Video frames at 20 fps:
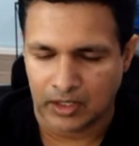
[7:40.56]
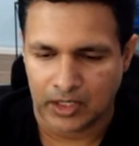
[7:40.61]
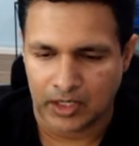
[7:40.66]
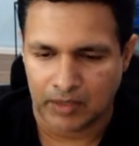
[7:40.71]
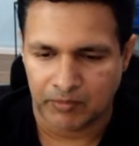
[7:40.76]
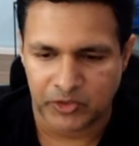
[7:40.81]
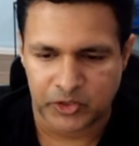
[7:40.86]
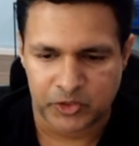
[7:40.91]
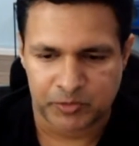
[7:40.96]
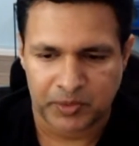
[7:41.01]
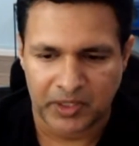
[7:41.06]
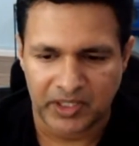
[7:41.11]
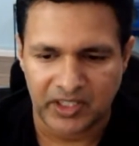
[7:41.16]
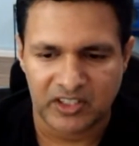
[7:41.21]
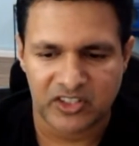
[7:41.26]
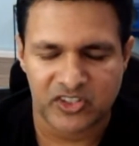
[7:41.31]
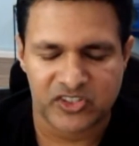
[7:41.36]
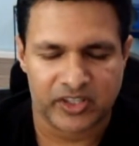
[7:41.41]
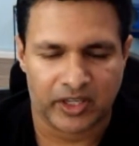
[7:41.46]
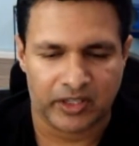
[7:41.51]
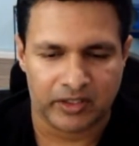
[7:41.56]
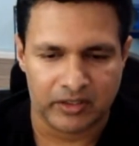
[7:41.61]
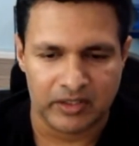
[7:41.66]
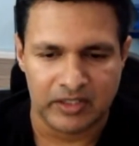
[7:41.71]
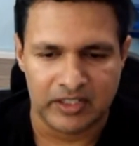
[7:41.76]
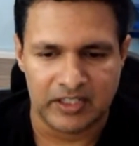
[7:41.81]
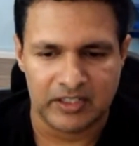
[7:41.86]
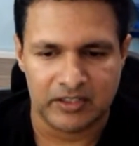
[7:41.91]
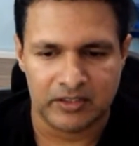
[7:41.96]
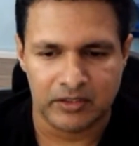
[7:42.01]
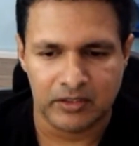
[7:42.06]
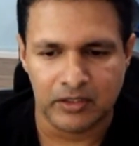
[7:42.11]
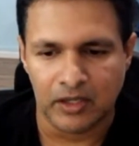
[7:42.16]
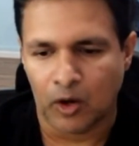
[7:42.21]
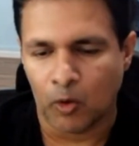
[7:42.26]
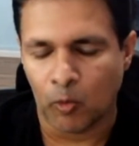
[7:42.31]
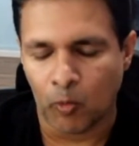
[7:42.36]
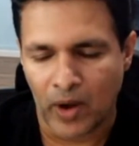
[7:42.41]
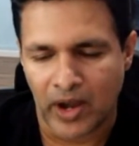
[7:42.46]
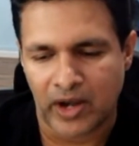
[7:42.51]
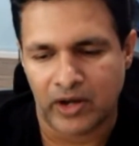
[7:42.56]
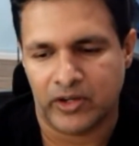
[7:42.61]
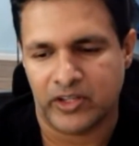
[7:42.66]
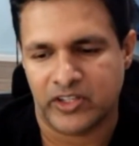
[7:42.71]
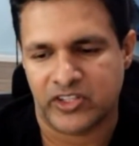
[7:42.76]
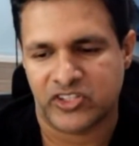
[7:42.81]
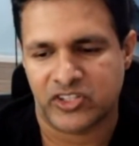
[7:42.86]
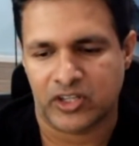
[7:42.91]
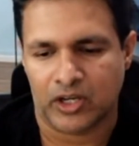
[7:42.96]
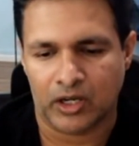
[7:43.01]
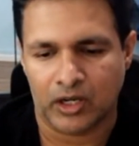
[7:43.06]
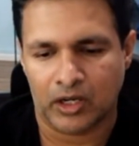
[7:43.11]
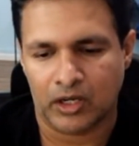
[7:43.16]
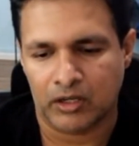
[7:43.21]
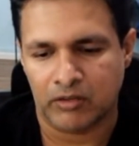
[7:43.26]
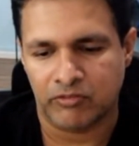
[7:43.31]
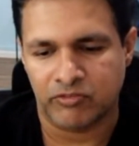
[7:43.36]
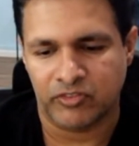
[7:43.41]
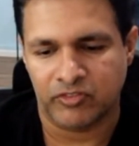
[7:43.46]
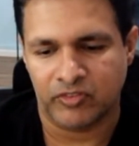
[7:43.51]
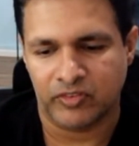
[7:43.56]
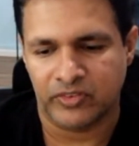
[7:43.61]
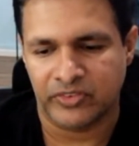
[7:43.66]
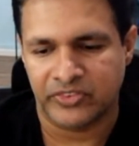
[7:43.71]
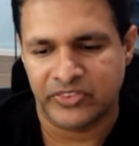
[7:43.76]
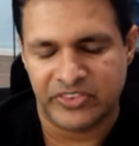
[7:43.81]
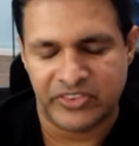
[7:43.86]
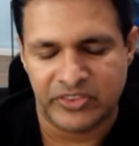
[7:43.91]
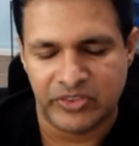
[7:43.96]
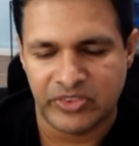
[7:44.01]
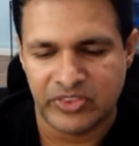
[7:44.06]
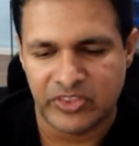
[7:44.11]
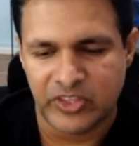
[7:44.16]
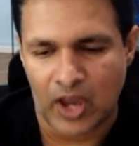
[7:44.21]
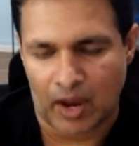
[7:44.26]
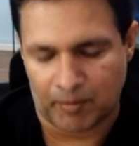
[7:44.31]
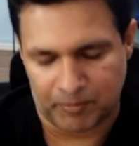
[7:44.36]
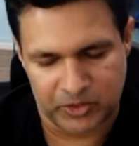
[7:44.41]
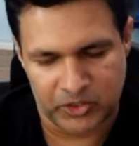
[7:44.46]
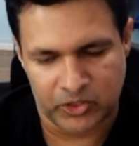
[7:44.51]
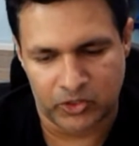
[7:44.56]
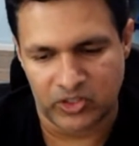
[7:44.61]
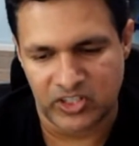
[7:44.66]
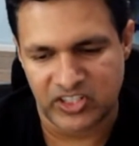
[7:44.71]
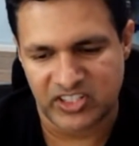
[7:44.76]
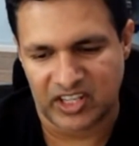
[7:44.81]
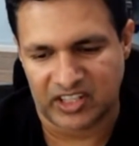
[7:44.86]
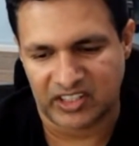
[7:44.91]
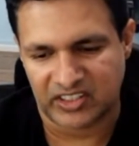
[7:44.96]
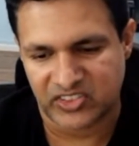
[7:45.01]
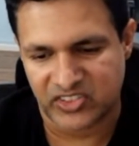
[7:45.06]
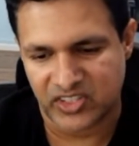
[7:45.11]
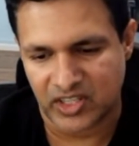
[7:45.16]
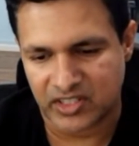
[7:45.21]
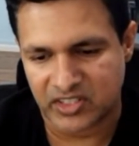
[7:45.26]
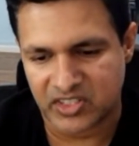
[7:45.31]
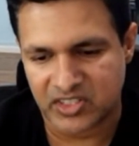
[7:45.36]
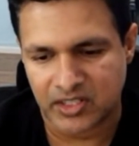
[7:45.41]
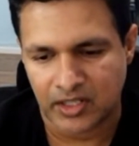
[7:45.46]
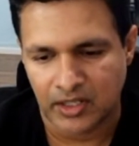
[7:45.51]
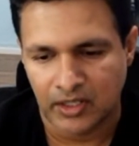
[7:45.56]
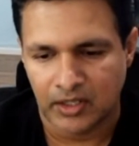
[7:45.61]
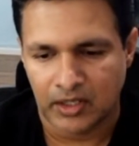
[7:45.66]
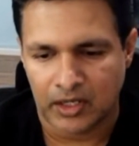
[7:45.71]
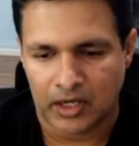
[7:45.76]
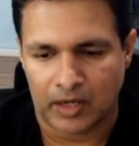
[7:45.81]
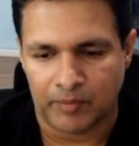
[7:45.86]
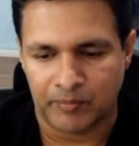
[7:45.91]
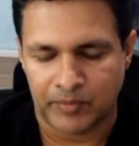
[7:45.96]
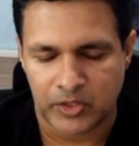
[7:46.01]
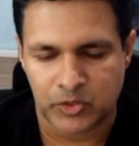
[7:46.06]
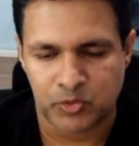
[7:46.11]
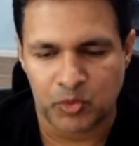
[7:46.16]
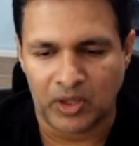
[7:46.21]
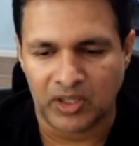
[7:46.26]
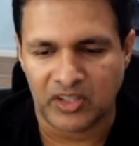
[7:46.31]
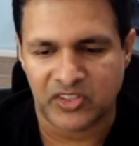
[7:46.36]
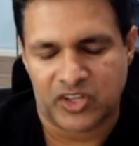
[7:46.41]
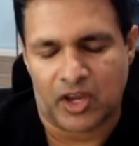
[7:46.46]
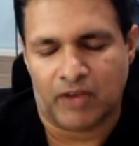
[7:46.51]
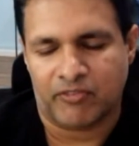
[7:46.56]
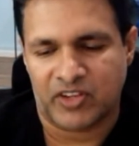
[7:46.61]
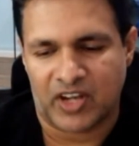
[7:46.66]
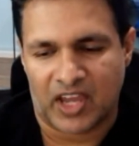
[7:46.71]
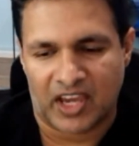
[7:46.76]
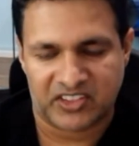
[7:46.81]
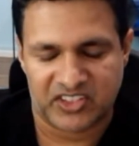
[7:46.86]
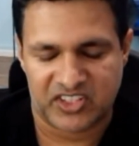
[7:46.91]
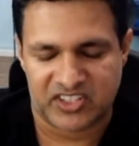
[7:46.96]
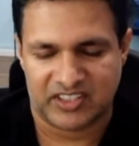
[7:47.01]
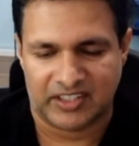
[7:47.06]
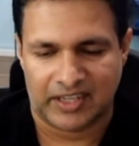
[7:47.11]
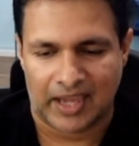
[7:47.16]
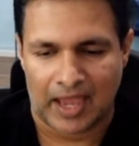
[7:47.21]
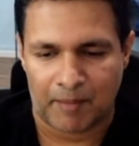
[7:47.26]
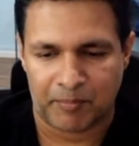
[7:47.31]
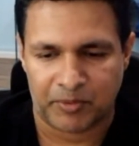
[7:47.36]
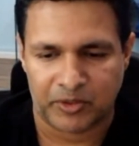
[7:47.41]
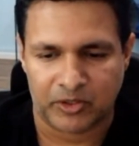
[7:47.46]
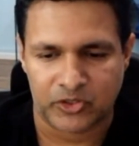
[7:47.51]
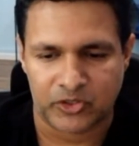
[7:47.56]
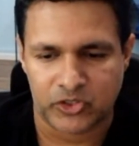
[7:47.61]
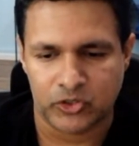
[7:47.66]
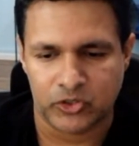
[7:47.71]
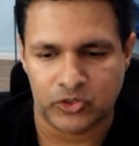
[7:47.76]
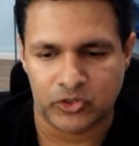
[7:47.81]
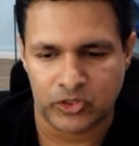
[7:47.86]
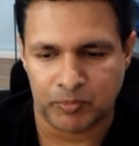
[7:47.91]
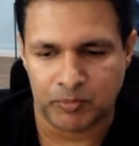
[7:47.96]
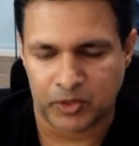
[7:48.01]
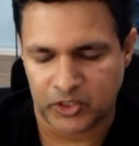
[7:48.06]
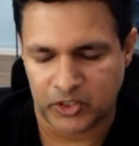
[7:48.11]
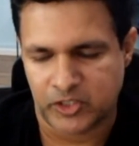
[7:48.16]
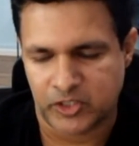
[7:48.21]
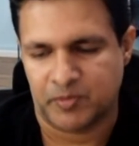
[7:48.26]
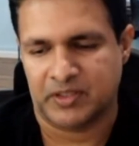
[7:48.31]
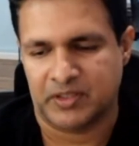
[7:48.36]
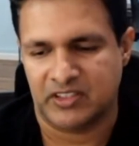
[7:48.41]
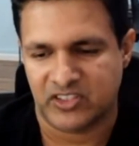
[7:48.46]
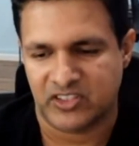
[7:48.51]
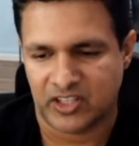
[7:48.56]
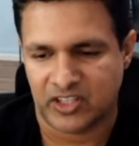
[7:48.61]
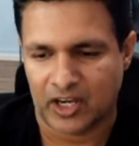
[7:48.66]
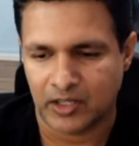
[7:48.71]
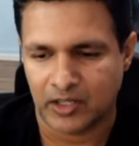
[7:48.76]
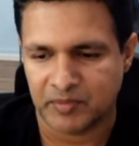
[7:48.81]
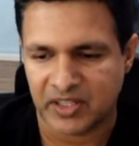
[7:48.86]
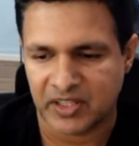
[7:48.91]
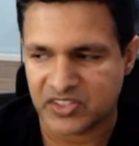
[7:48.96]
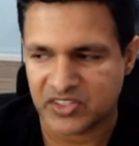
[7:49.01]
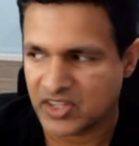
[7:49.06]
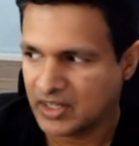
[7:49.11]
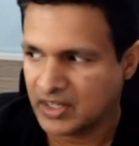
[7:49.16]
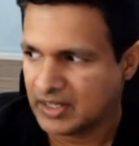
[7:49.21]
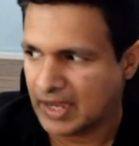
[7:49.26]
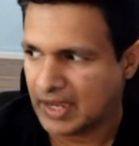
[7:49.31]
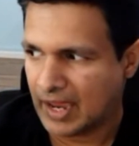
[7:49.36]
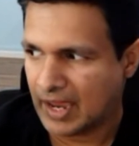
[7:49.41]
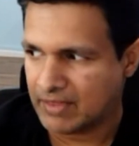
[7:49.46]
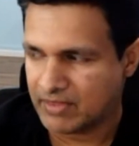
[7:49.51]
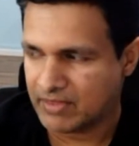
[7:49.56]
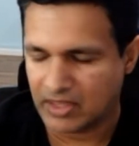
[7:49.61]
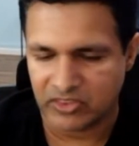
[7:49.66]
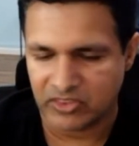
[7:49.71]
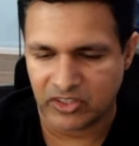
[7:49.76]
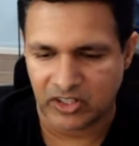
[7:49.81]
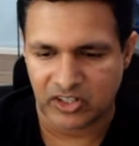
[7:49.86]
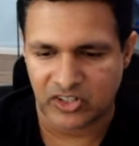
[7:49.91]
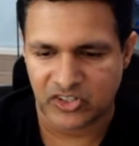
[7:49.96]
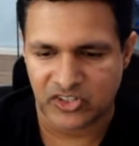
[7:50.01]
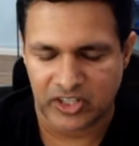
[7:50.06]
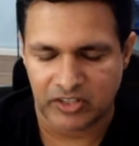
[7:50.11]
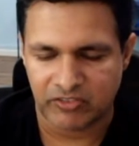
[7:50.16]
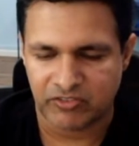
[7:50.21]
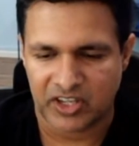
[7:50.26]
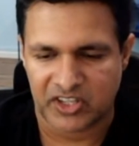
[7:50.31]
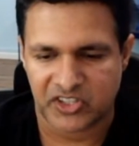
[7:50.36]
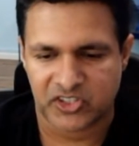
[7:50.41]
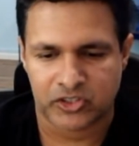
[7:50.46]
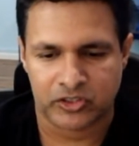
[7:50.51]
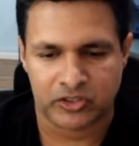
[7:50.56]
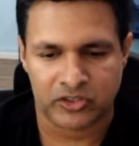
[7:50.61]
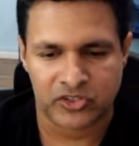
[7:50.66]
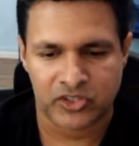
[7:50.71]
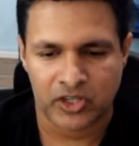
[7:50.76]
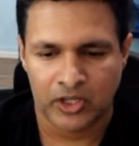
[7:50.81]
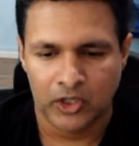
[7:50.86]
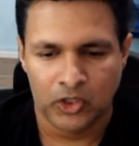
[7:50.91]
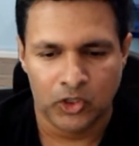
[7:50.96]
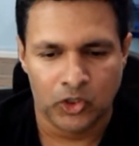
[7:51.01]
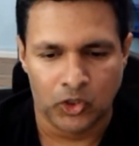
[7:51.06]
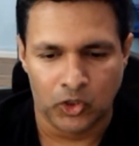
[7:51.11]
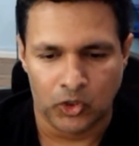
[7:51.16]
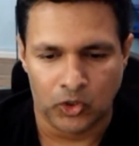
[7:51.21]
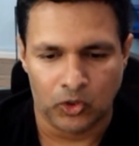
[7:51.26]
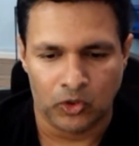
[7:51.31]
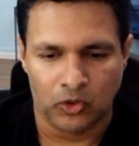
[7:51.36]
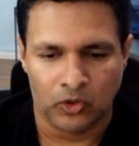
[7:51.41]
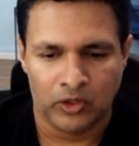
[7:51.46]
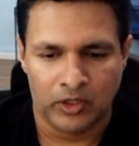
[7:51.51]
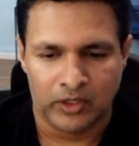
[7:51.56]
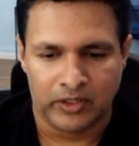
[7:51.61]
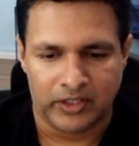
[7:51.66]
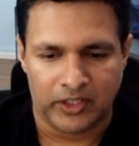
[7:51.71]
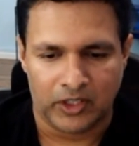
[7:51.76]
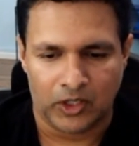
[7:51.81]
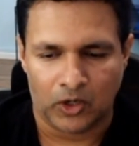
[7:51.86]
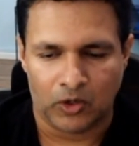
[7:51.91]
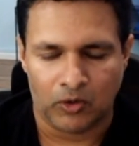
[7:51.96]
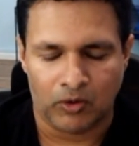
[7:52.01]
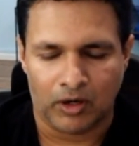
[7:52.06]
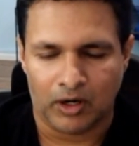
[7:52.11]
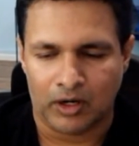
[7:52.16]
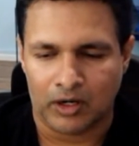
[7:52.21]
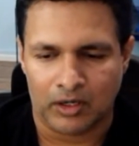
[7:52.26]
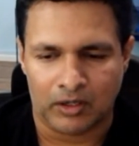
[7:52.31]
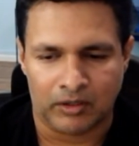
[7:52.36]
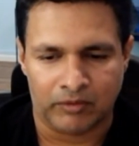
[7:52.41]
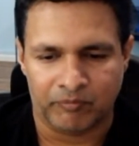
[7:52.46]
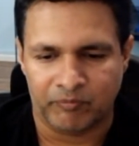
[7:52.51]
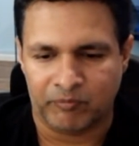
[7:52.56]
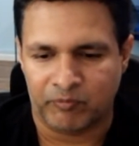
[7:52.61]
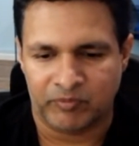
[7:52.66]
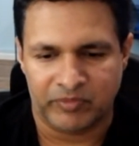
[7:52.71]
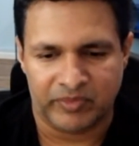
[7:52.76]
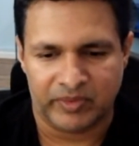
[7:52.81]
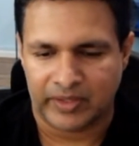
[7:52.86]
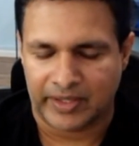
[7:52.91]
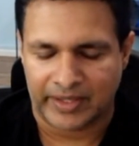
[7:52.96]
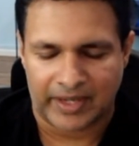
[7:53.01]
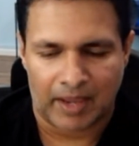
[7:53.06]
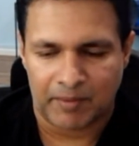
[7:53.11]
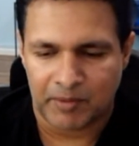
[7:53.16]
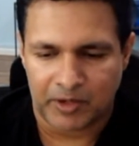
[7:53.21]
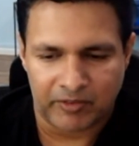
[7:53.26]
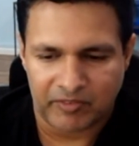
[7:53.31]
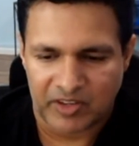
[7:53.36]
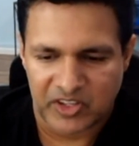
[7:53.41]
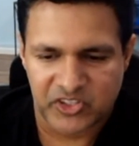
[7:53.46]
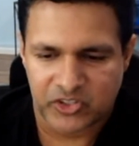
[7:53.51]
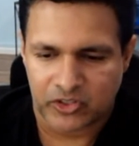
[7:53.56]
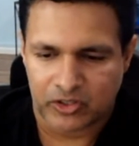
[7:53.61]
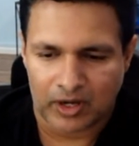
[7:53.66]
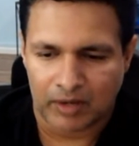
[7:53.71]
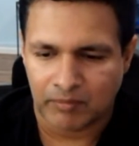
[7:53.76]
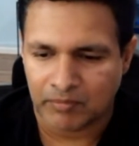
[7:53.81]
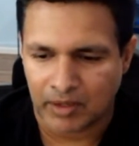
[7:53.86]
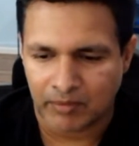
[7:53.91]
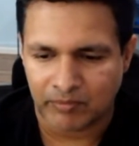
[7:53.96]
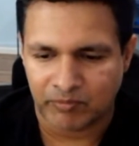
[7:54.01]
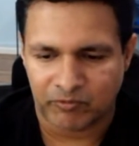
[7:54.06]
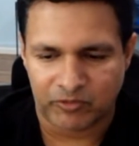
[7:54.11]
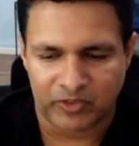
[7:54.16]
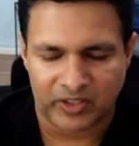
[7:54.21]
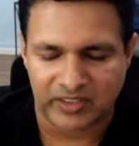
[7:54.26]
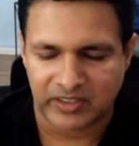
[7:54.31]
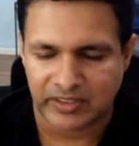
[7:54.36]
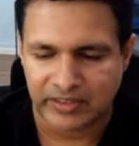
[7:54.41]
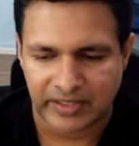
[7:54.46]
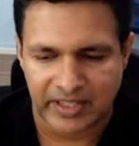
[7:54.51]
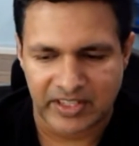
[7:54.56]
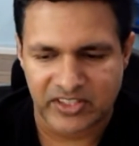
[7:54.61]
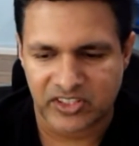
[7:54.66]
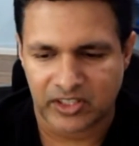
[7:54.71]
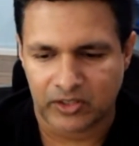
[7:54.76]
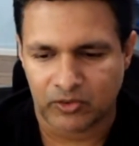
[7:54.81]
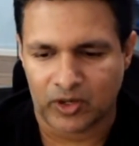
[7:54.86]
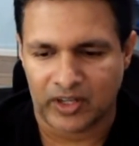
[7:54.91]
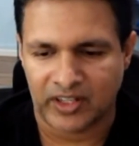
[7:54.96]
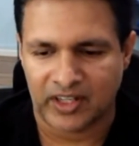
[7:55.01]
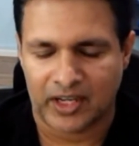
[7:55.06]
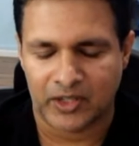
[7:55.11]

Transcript: Um, there's players that need awareness of the opportunities that exist, um, as well as often access to capital to to participate in these economies. And then there's investors who you know are like I'm an investor. I'm, I'm frankly lazy, right?